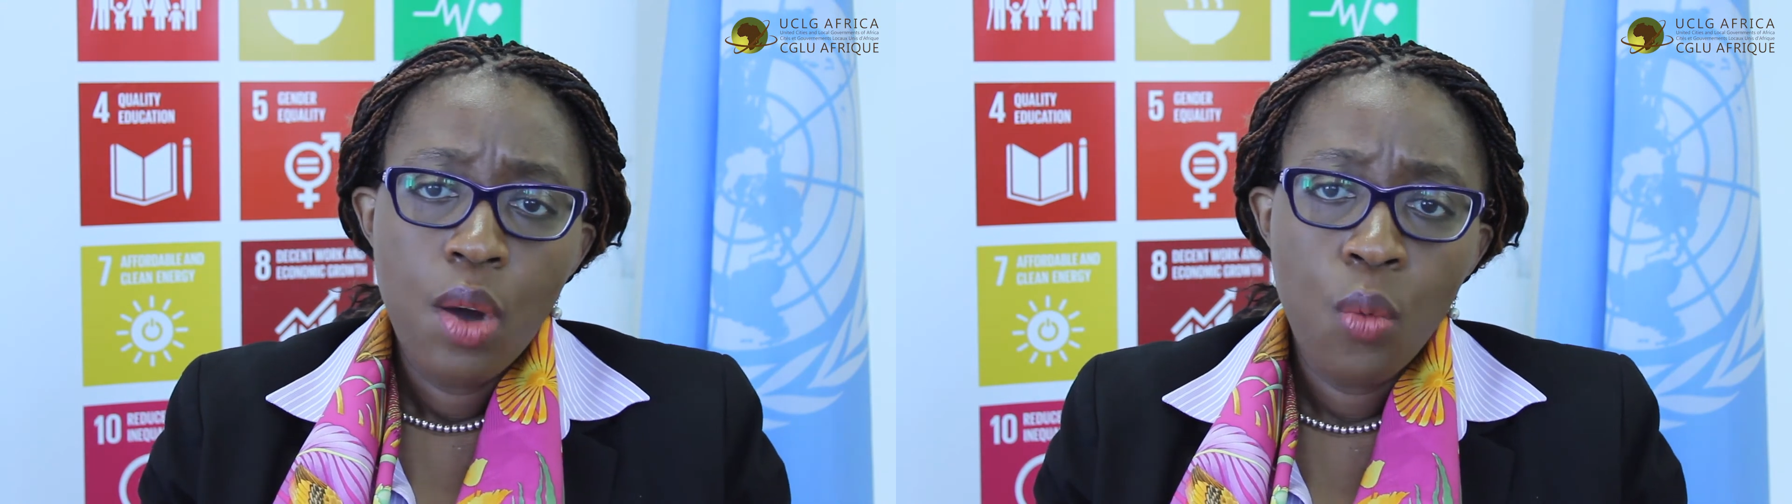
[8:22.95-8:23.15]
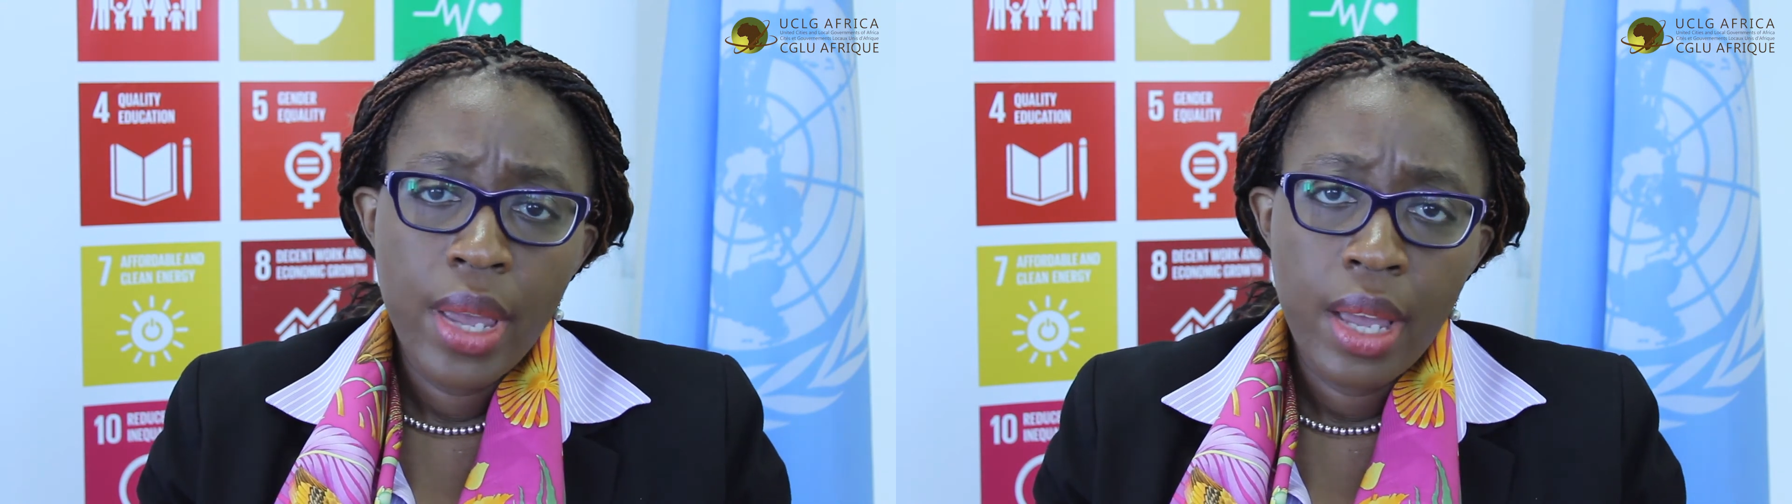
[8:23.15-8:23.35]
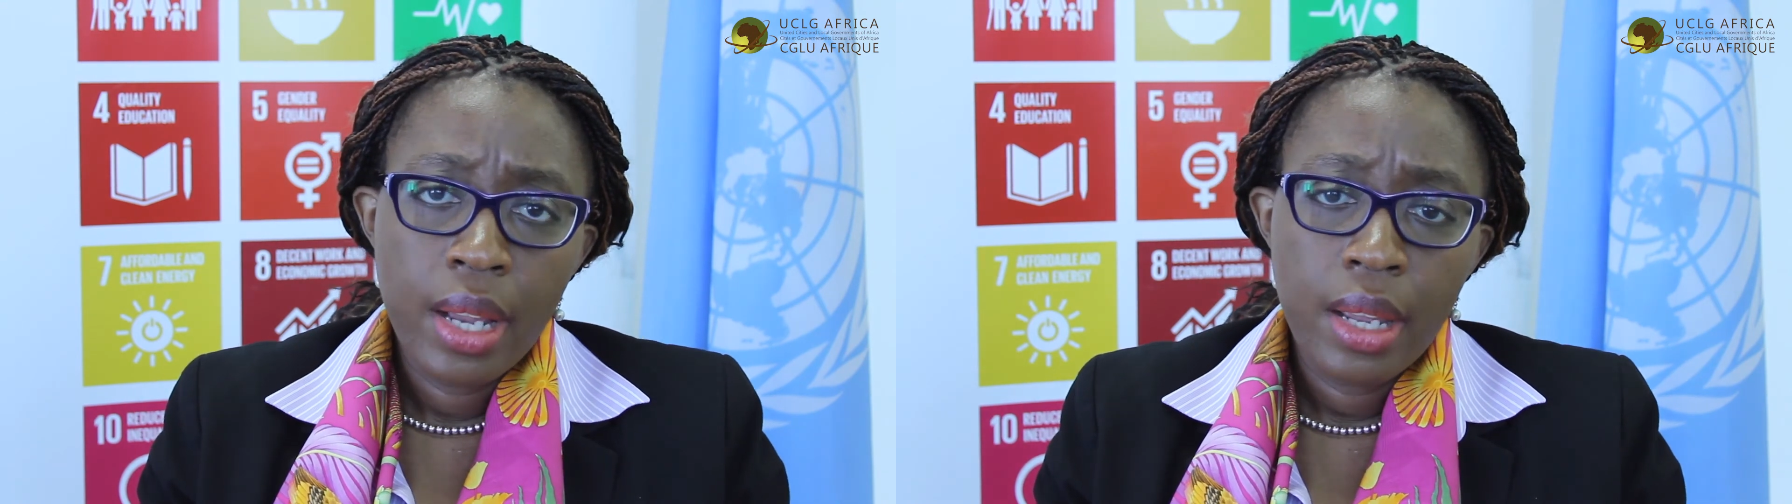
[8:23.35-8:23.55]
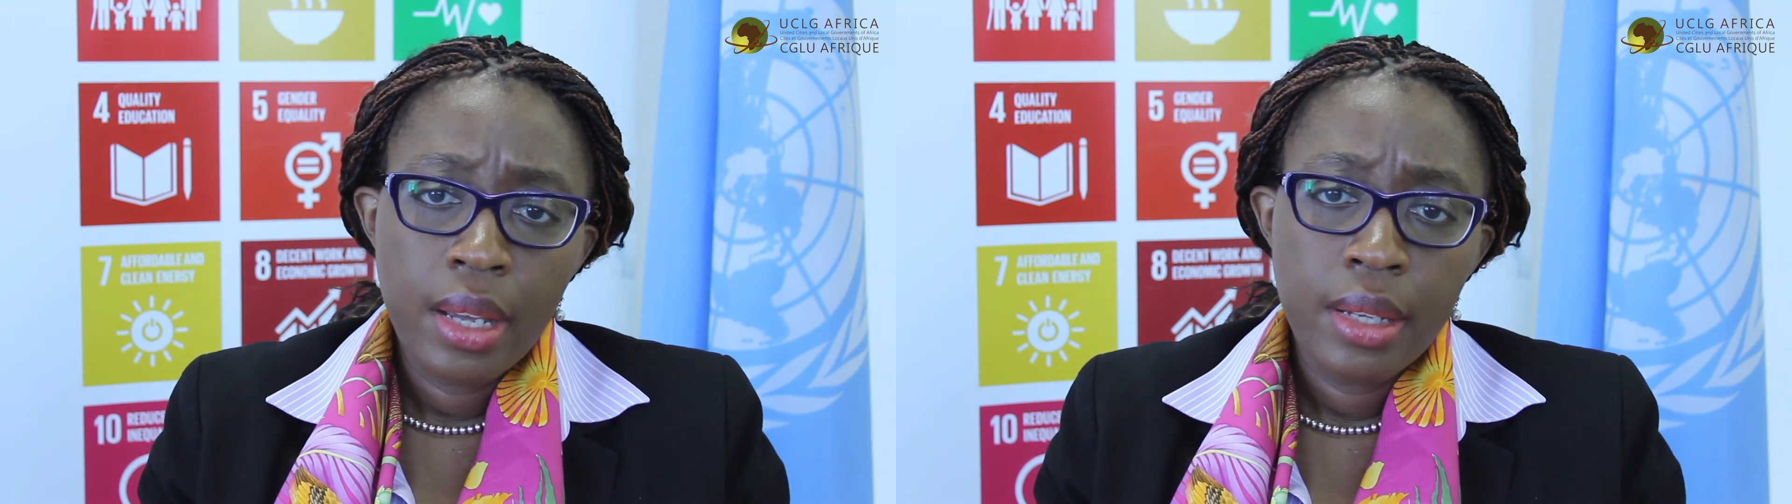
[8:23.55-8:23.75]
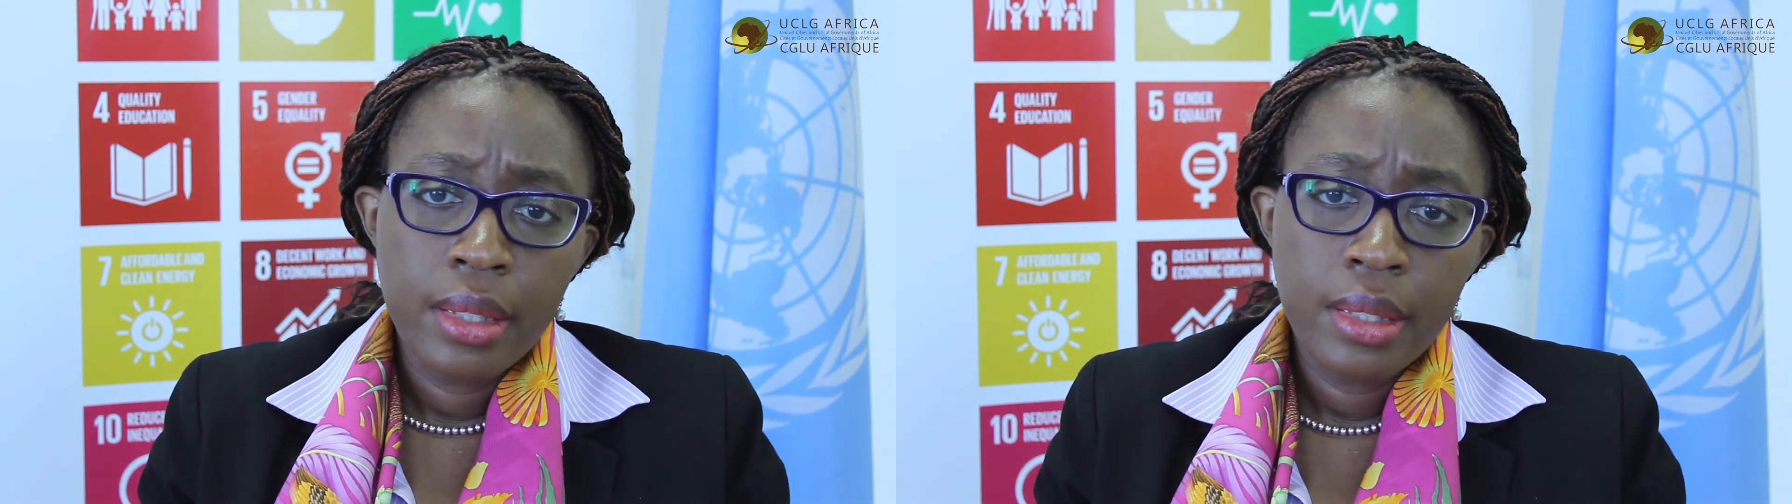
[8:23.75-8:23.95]

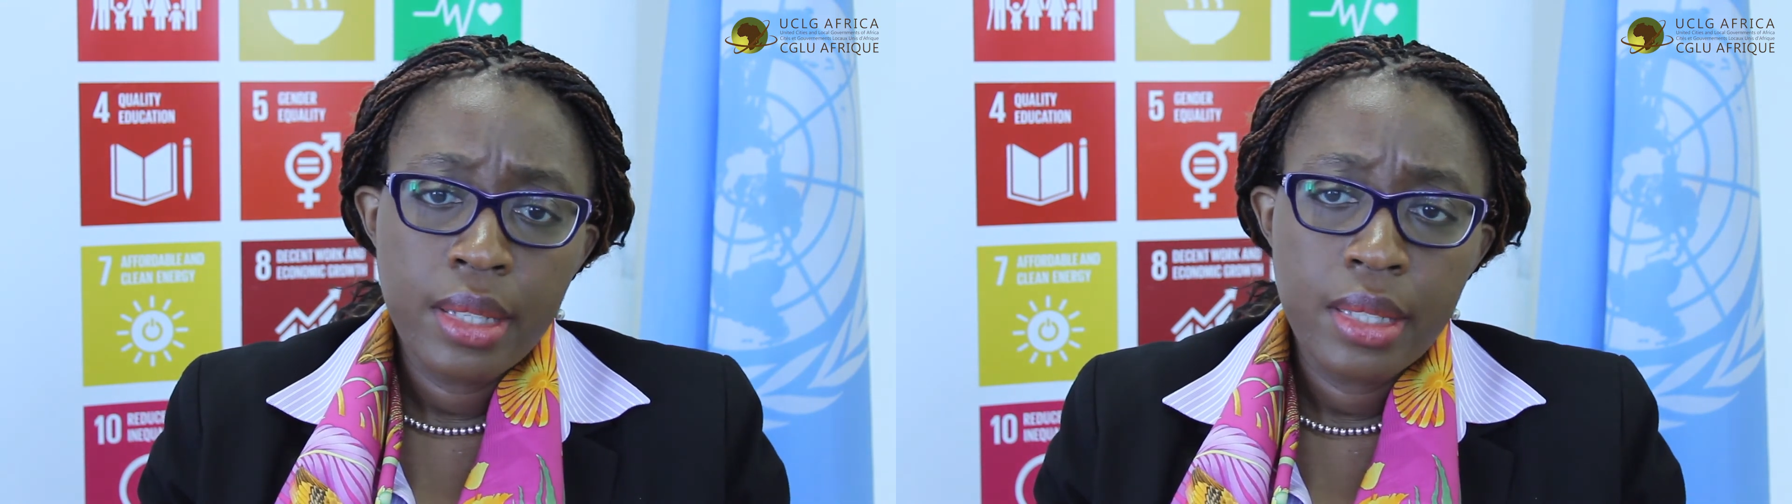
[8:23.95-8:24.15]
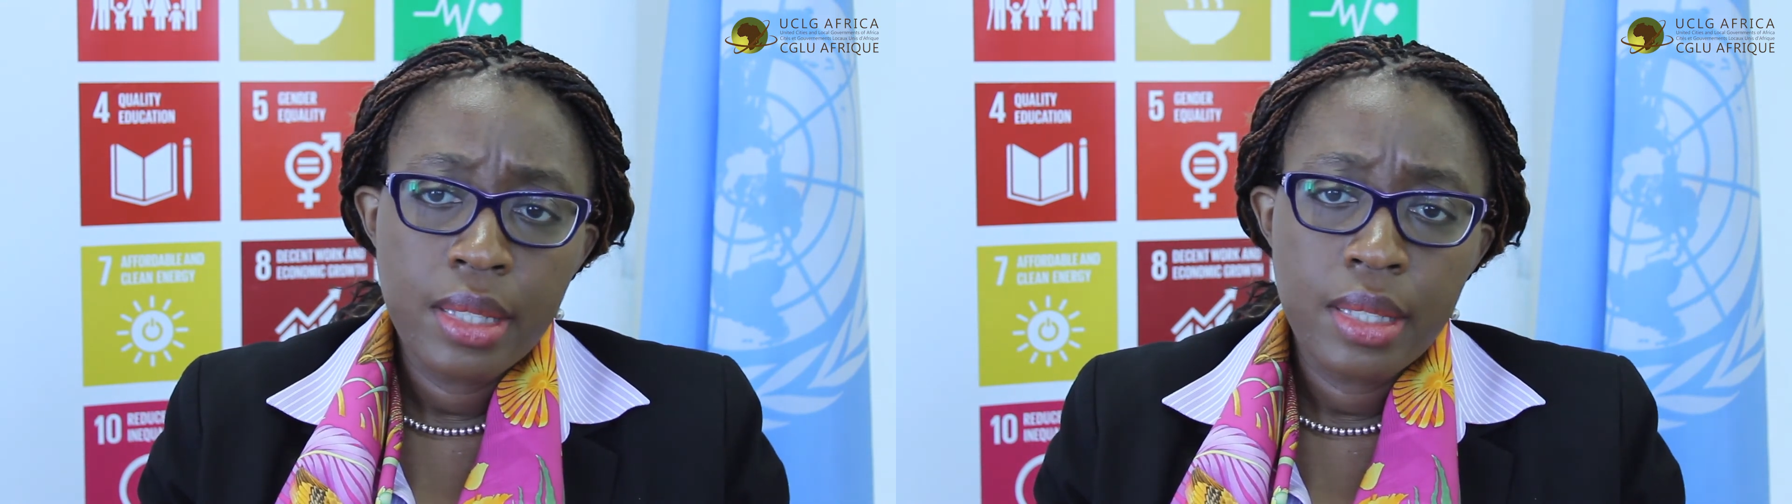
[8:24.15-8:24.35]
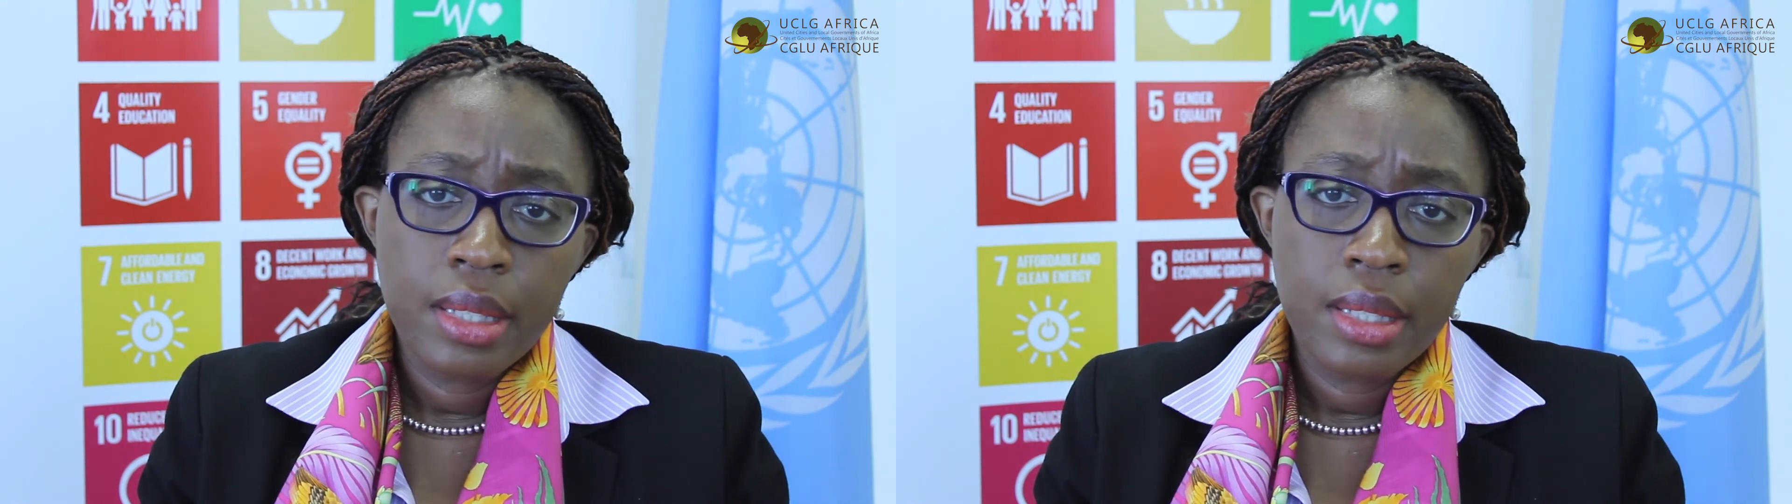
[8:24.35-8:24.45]
This is